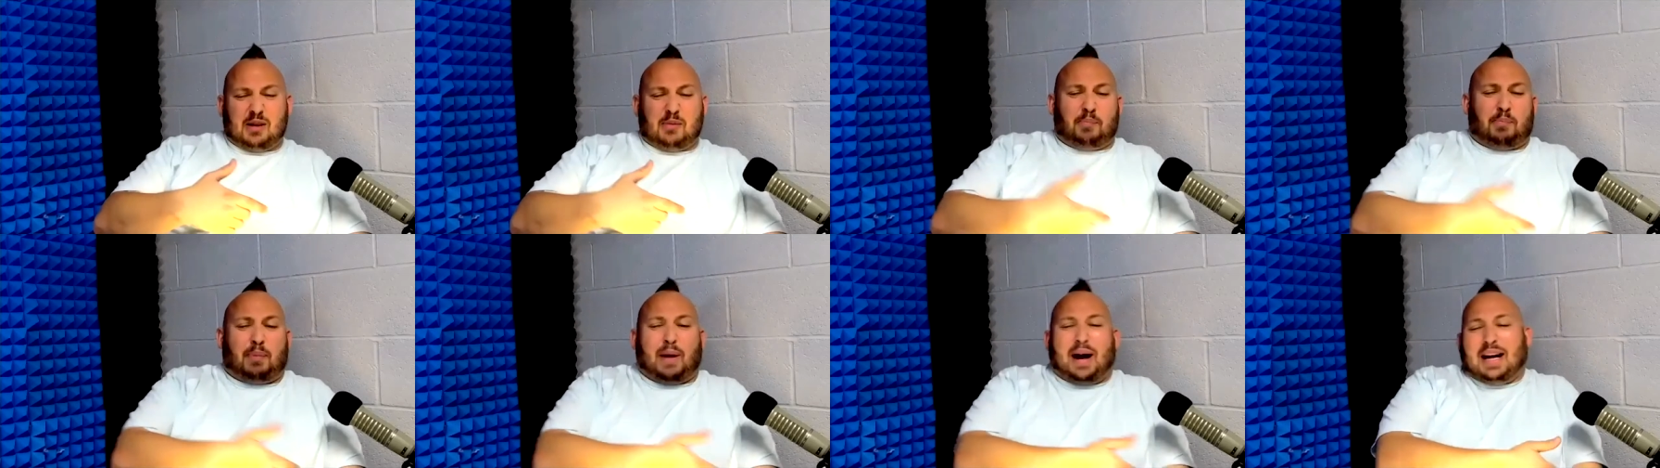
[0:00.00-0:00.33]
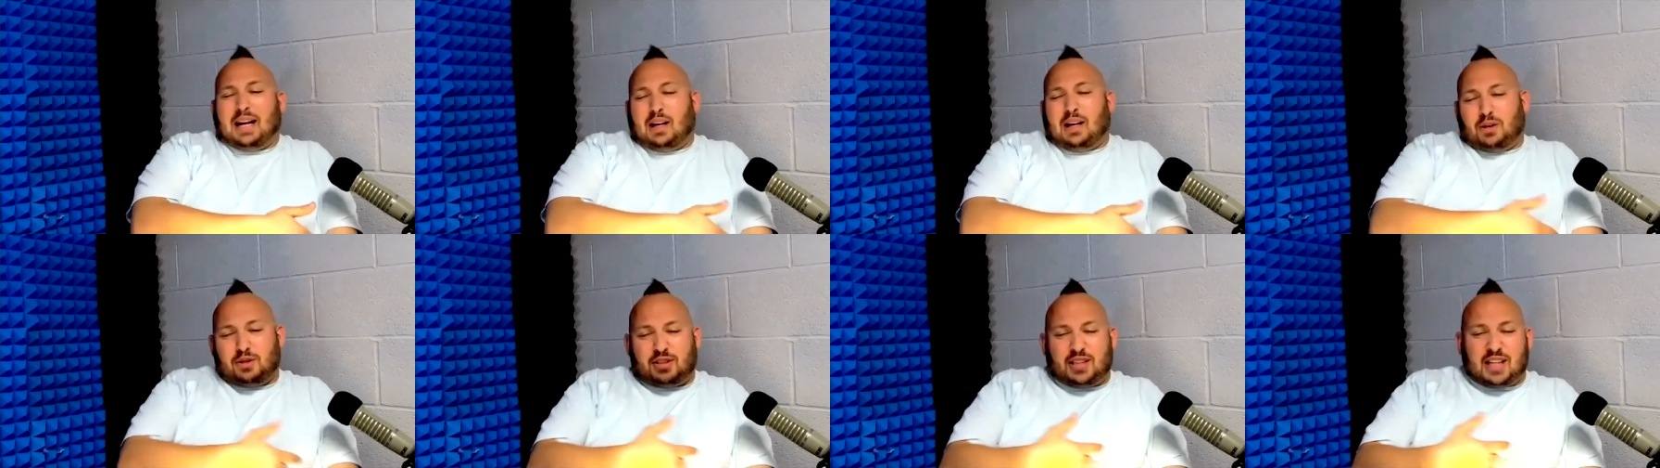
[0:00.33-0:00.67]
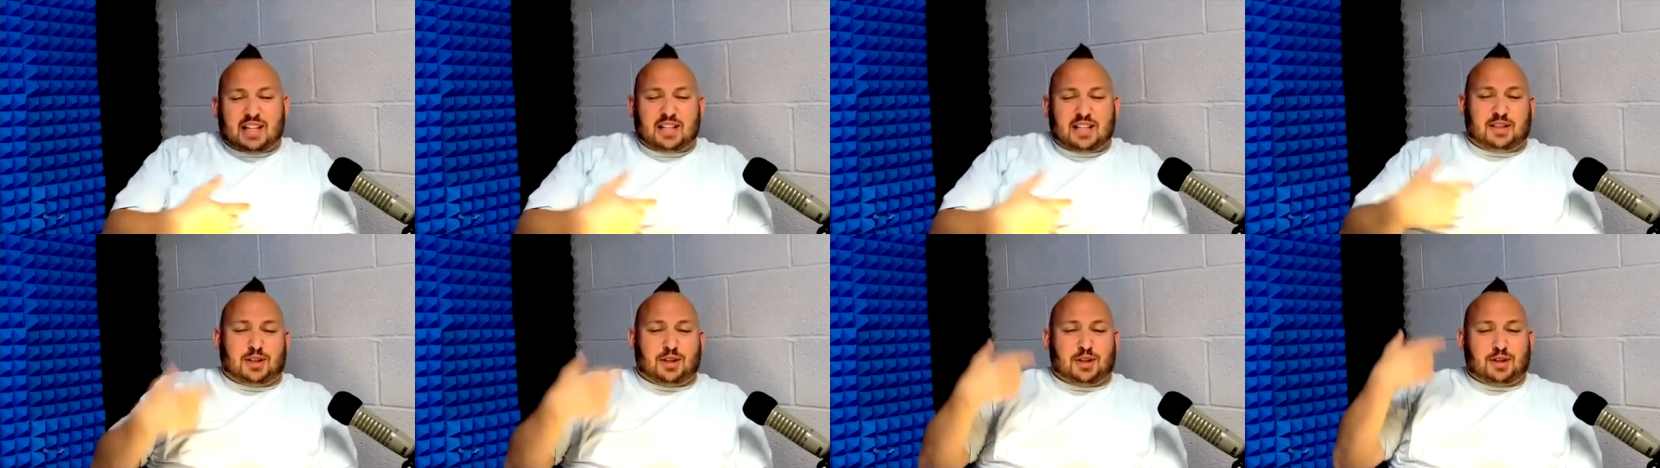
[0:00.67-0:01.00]

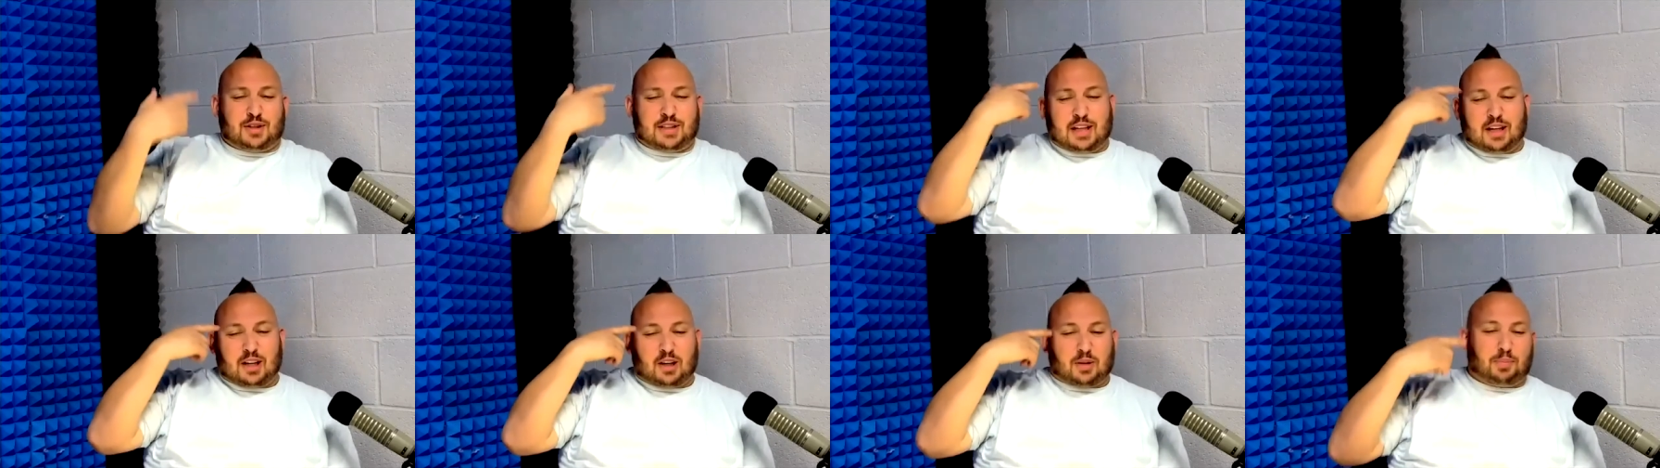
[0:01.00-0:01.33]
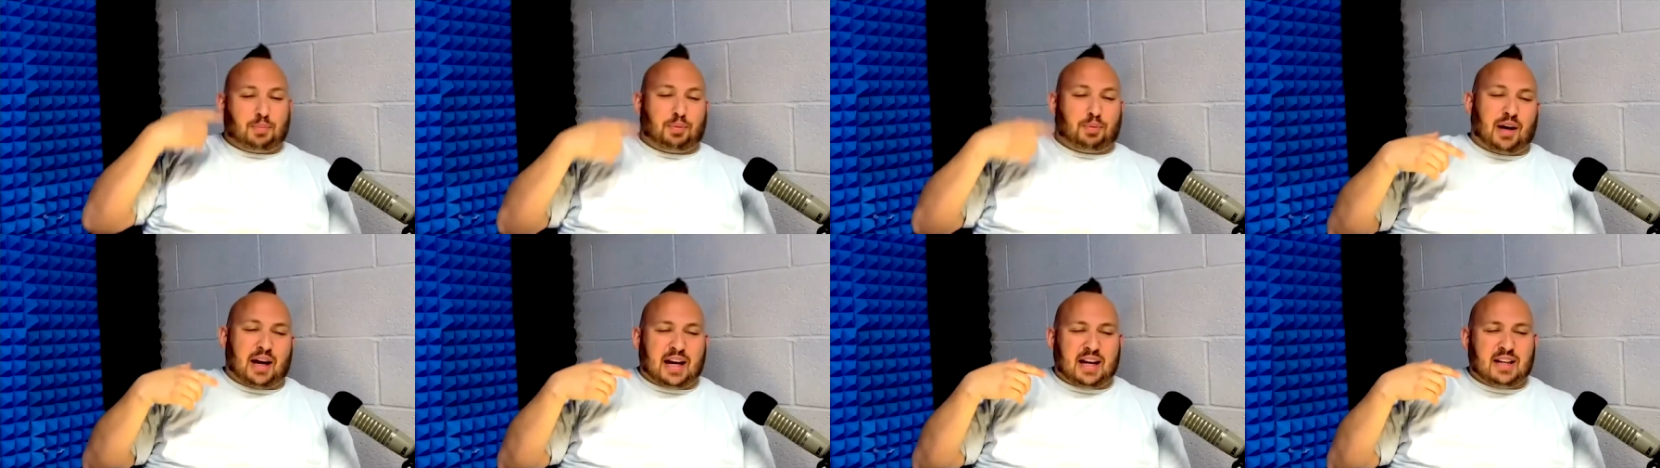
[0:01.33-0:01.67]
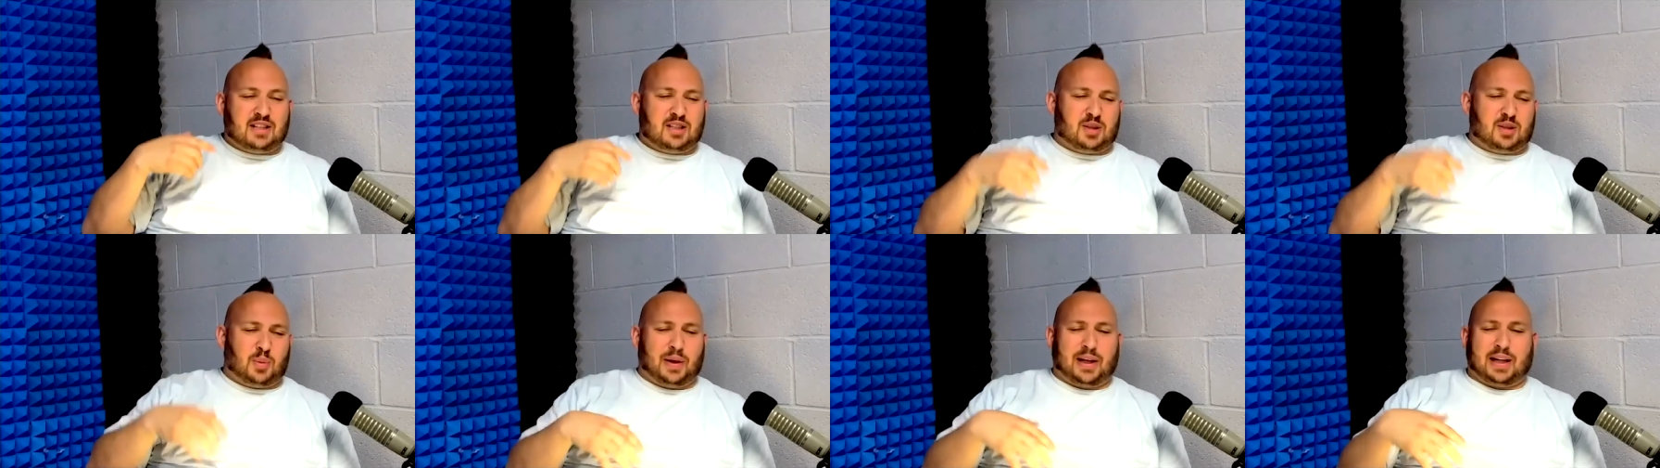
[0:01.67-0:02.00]
biosensors in our
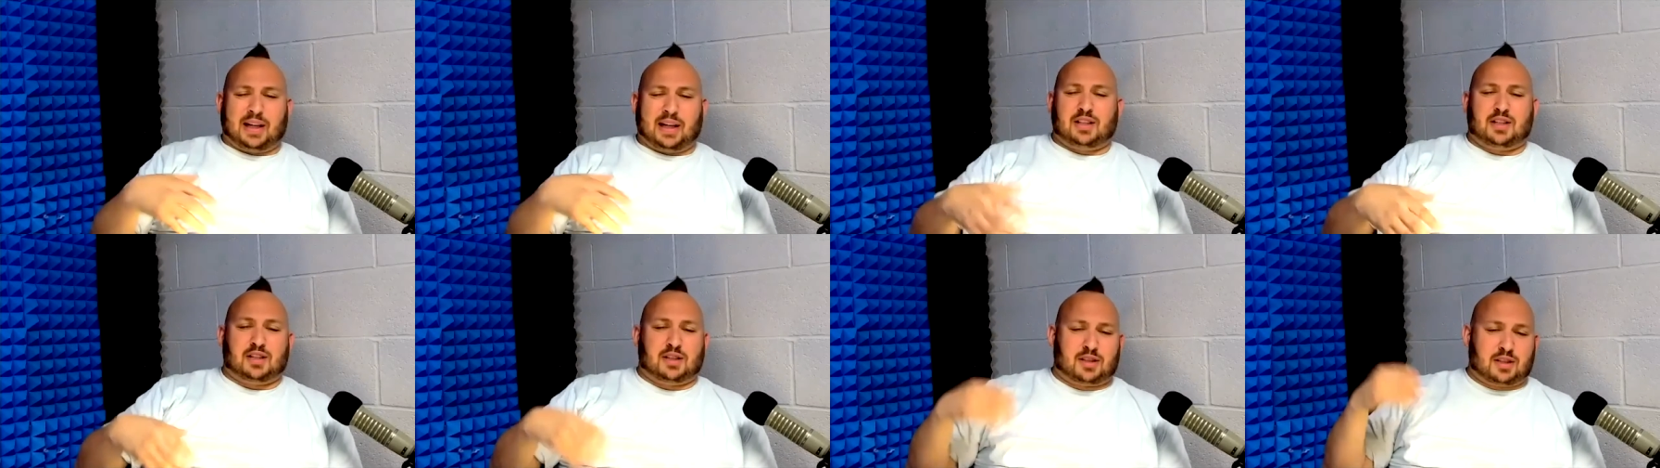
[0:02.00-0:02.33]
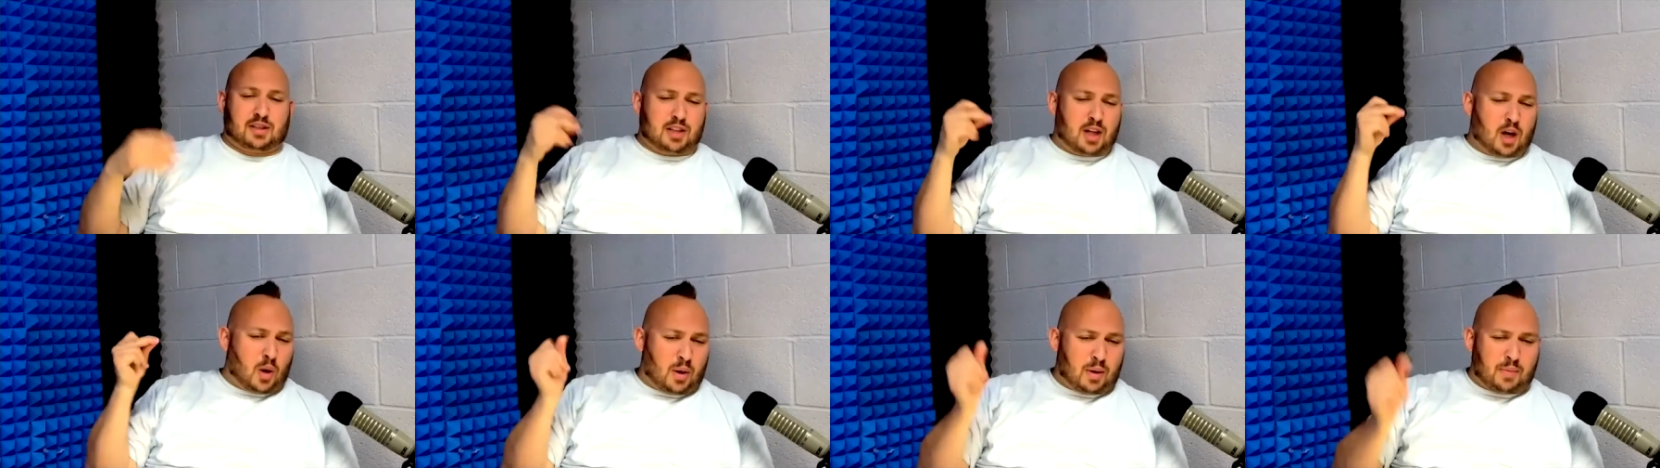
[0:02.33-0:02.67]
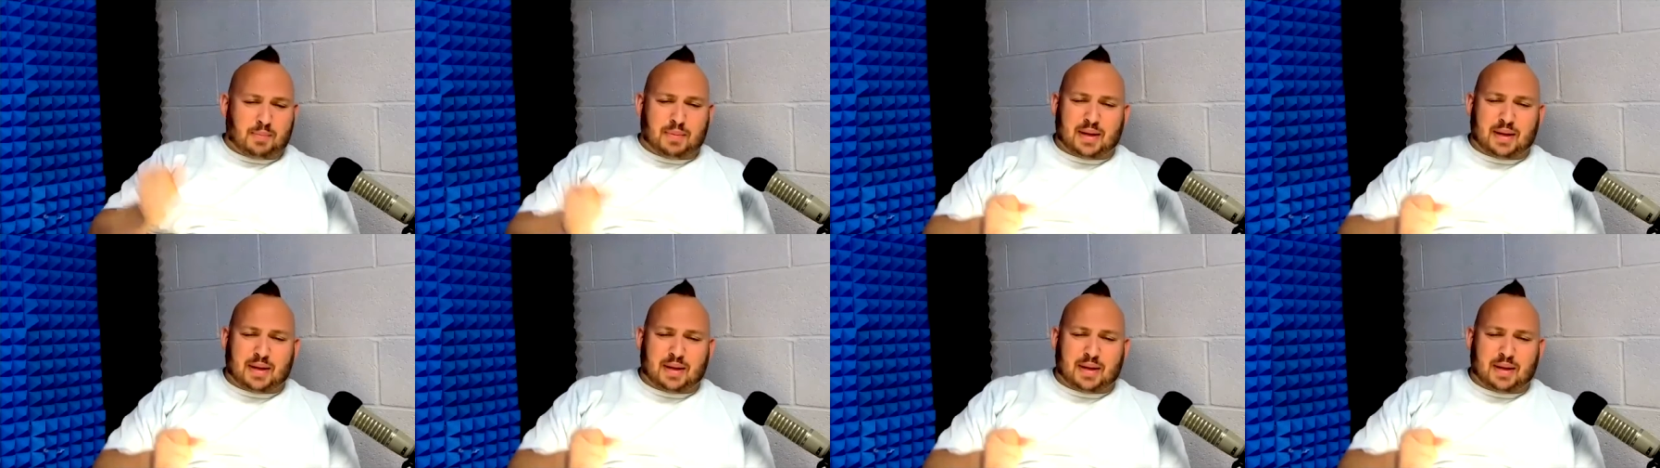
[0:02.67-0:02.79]
brains so we can just know yes.